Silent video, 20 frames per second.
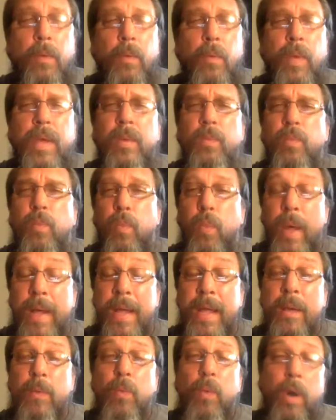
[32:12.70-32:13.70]
We
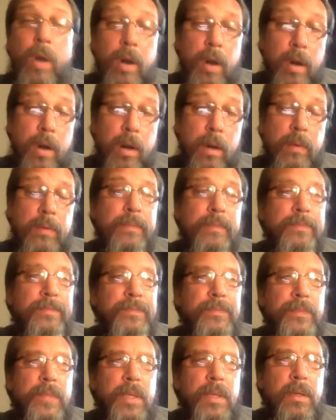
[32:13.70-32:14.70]
were
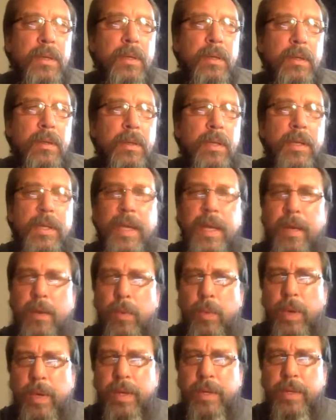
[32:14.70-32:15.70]

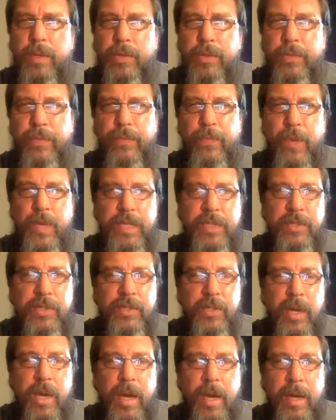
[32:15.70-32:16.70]
looking at one of those
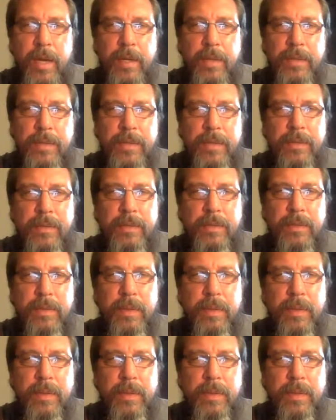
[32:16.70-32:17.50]
freeze dryers.